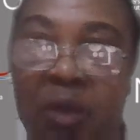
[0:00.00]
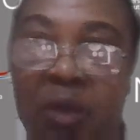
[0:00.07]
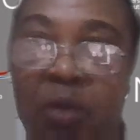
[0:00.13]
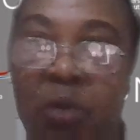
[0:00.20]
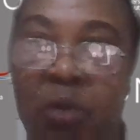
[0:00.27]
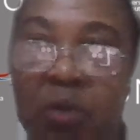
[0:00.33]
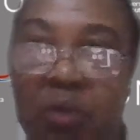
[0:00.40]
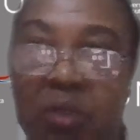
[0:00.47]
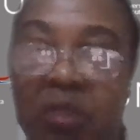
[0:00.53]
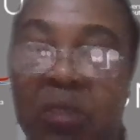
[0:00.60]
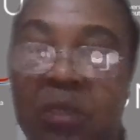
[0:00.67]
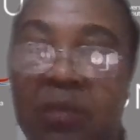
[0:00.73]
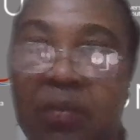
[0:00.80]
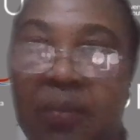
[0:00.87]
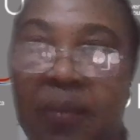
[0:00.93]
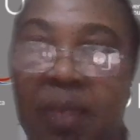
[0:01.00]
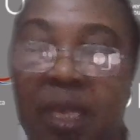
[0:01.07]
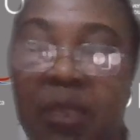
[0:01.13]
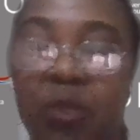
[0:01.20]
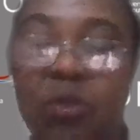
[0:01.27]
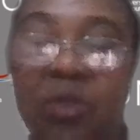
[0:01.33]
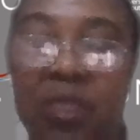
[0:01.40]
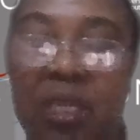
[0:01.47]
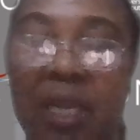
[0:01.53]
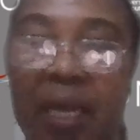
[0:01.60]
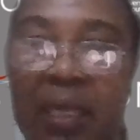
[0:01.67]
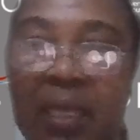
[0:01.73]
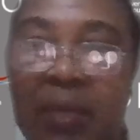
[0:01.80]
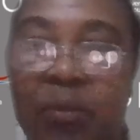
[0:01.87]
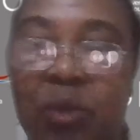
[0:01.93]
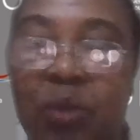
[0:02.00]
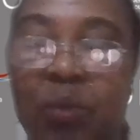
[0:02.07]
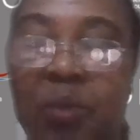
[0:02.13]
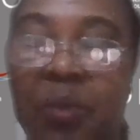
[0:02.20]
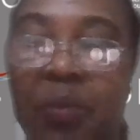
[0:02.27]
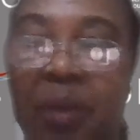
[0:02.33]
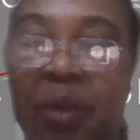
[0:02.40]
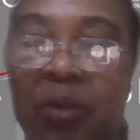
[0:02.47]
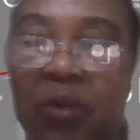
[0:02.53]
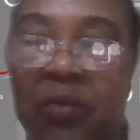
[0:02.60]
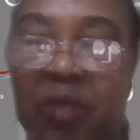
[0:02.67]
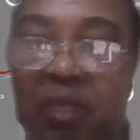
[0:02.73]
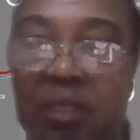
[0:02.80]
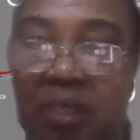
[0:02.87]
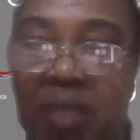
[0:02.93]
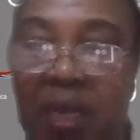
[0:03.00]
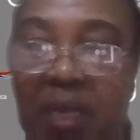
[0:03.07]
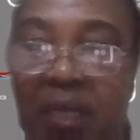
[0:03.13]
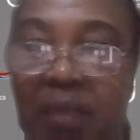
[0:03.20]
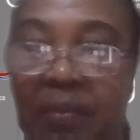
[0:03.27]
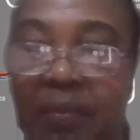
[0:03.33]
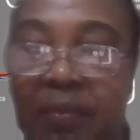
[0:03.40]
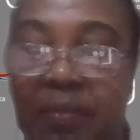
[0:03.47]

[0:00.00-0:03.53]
used to select them to be part of the study.